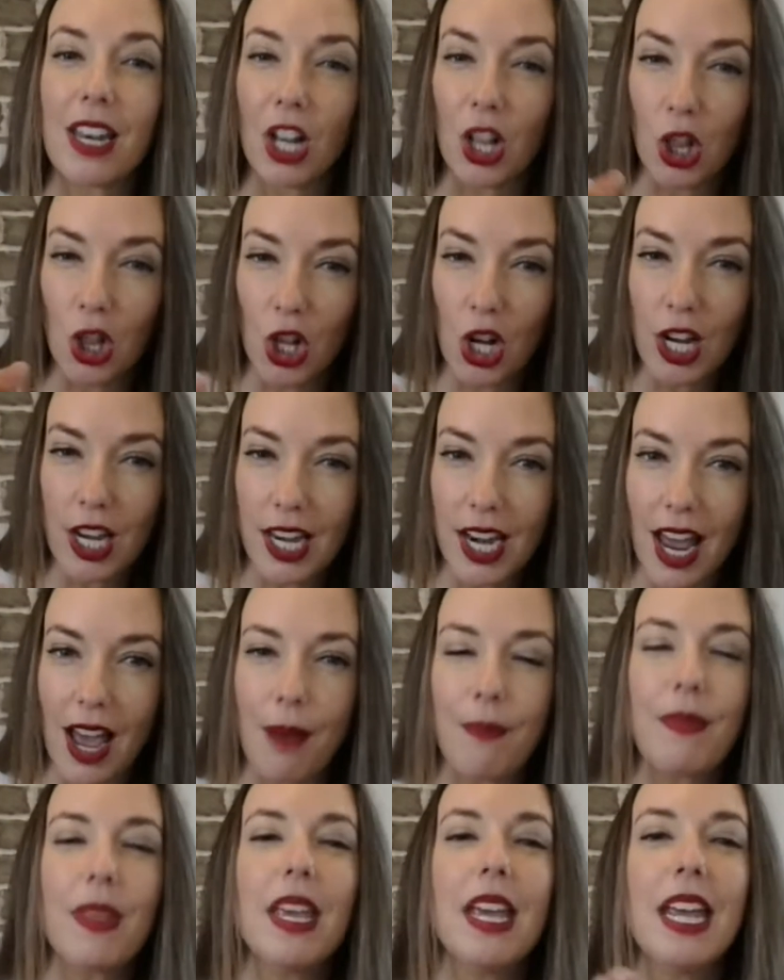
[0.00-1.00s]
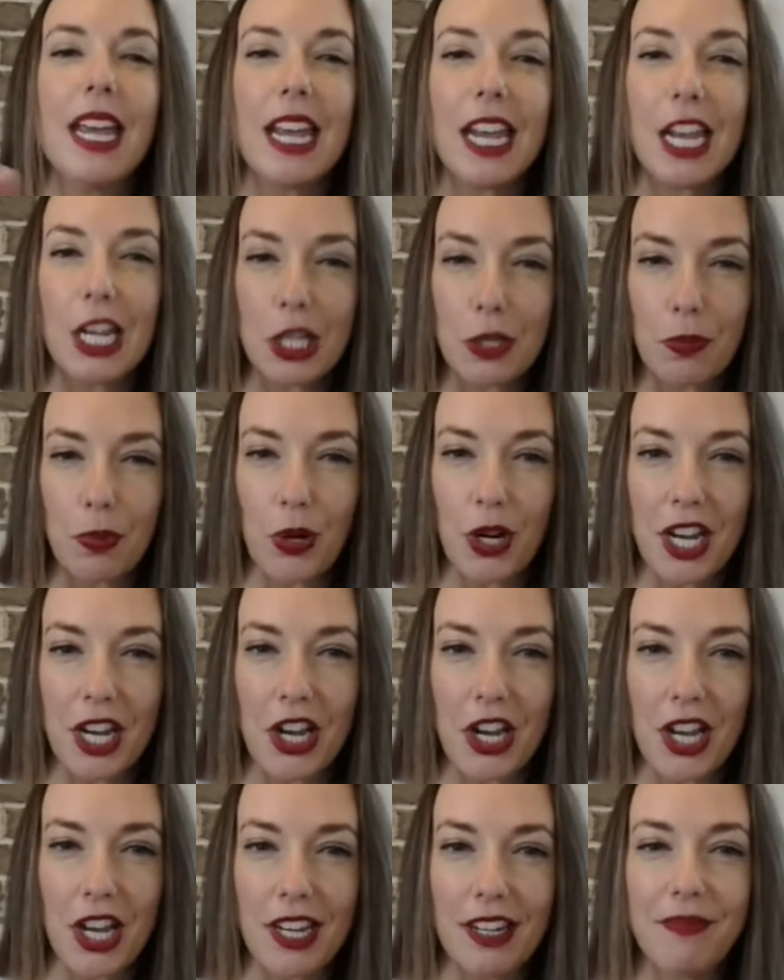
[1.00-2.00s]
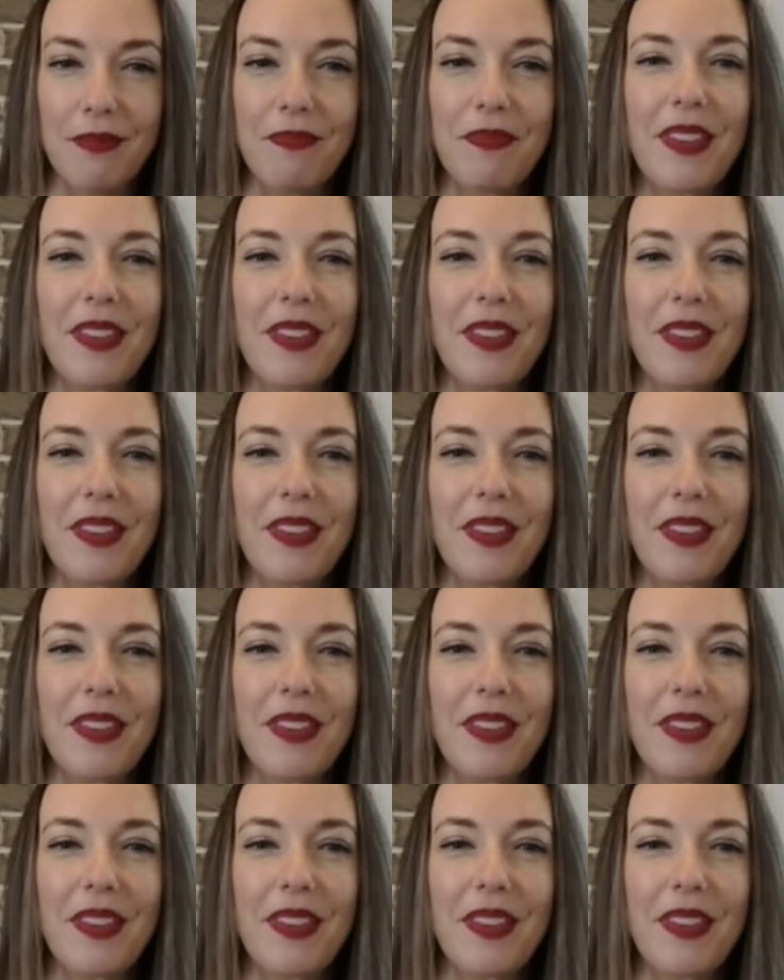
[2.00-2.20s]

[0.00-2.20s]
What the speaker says: Look it up. It's pretty good.